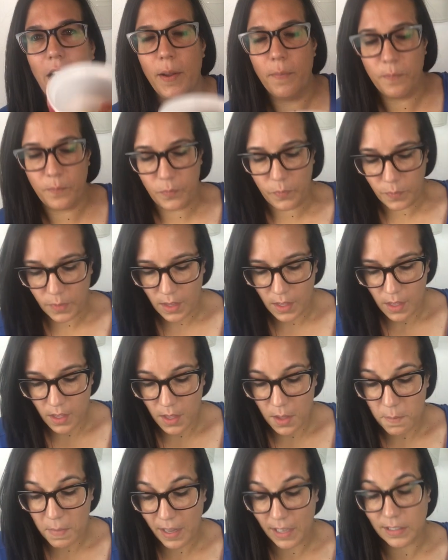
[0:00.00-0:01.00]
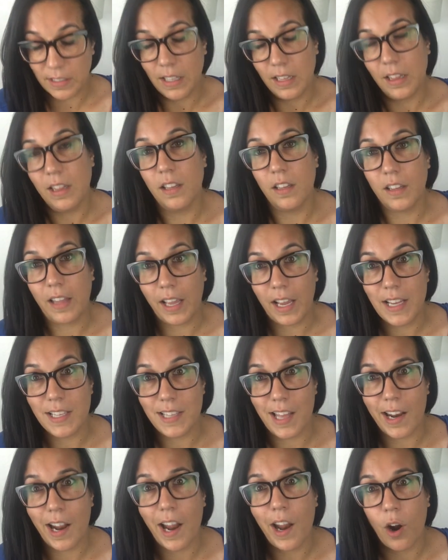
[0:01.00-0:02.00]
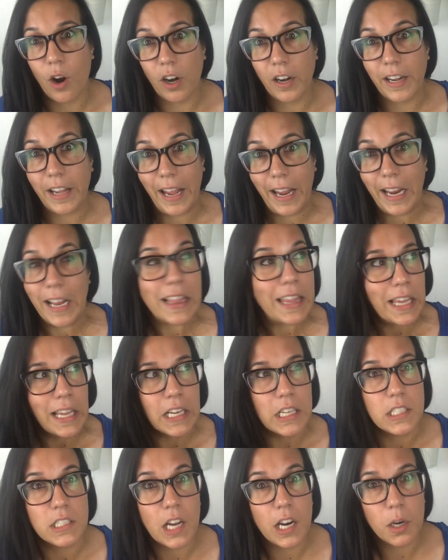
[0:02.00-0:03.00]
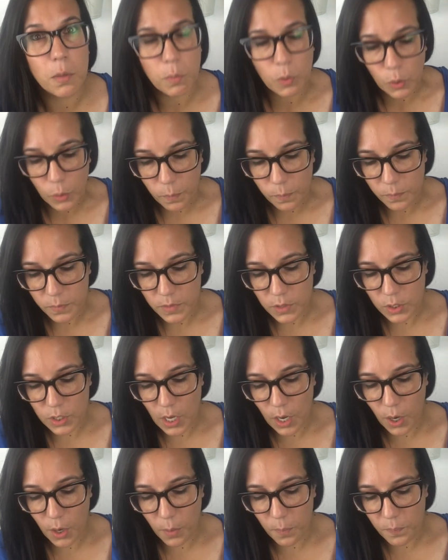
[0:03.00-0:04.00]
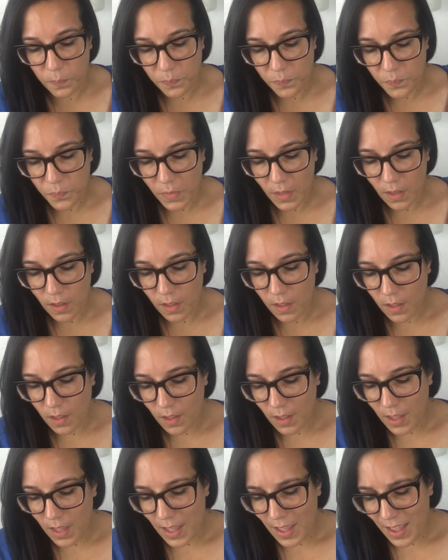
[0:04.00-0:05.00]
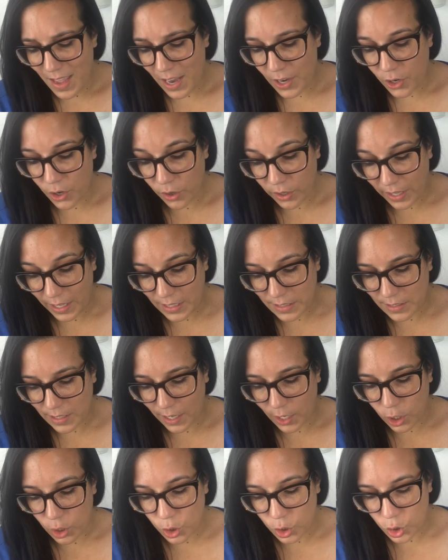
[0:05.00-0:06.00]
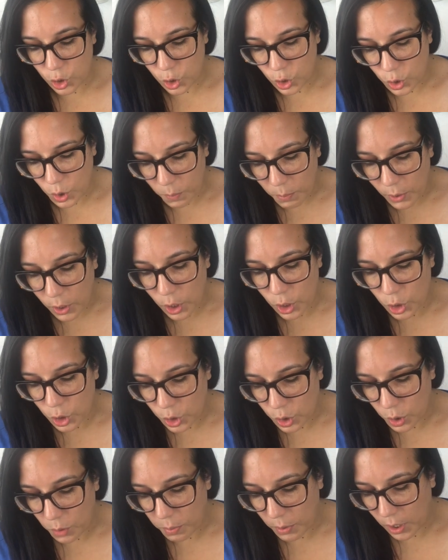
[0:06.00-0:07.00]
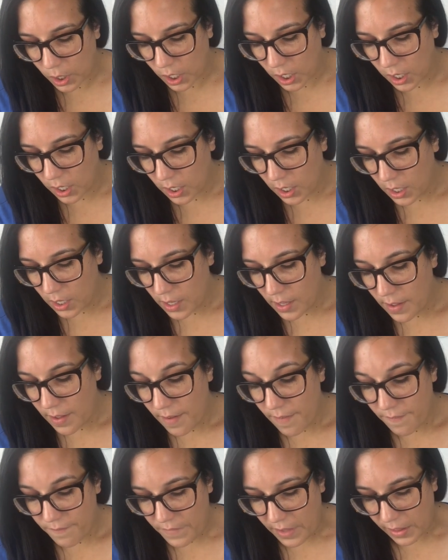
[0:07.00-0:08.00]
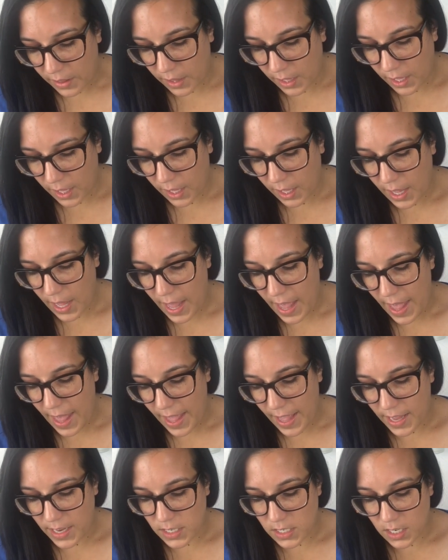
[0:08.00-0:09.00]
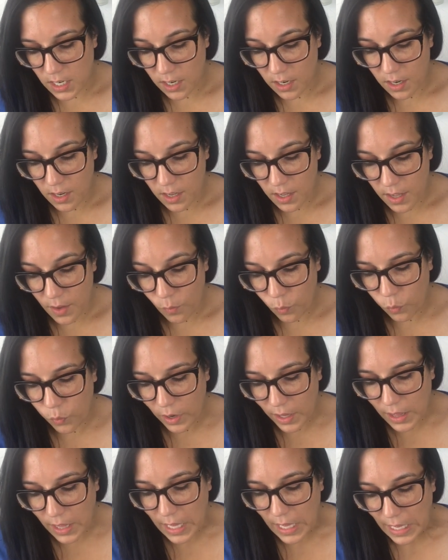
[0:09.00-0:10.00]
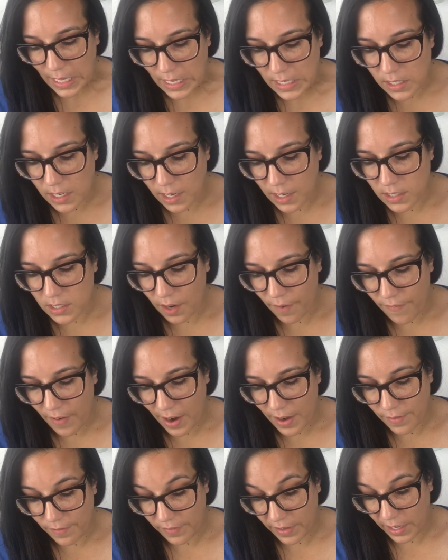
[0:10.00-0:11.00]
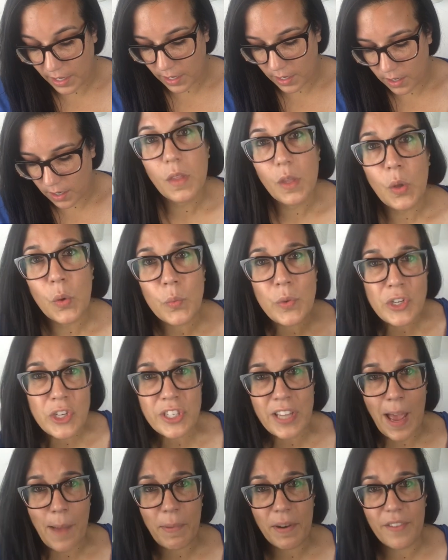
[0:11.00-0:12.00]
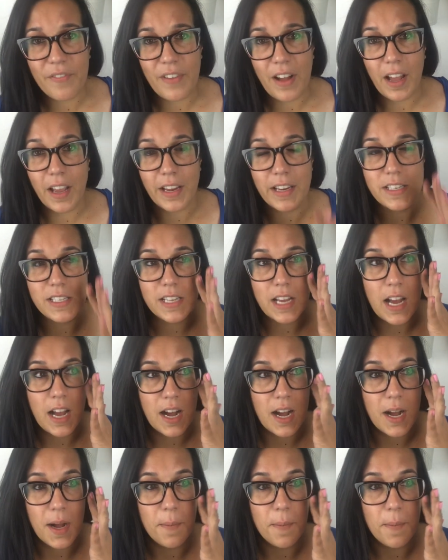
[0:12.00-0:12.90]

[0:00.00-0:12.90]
try because, like I said, I already ate like an entire bowl. So, and gnocchi is like super, super filling and really easy to find vegan. We just happened to find